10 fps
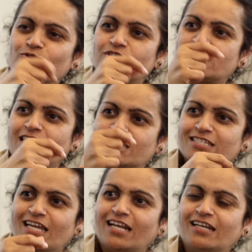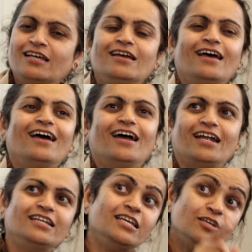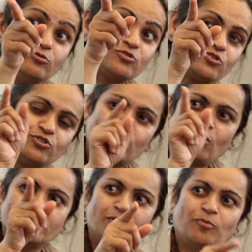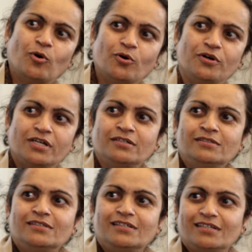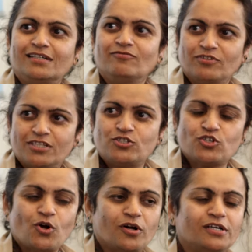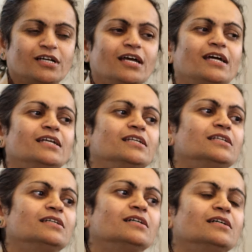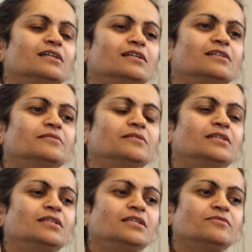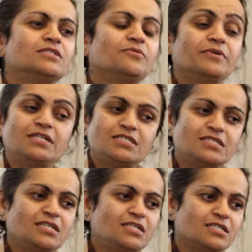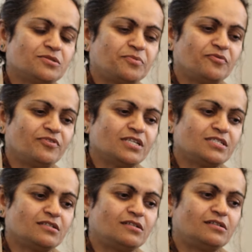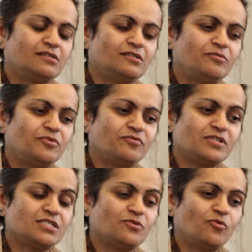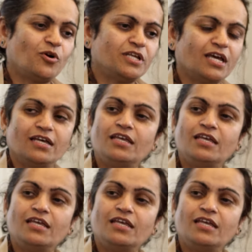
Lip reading: those sticks and he used to draw on the board with the chalk. And he was a very serious professor, Professor Wadia.